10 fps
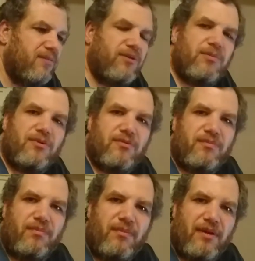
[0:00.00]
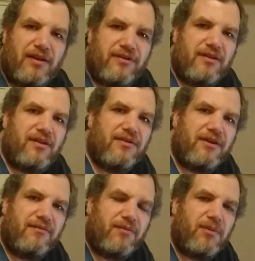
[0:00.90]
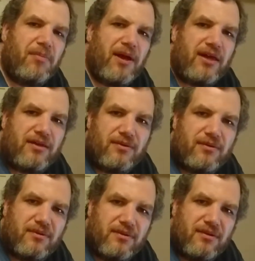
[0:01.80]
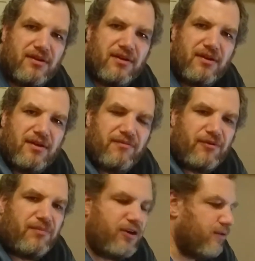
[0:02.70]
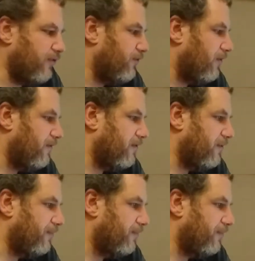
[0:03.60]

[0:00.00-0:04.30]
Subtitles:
people acting like they're from a bank or from Microsoft,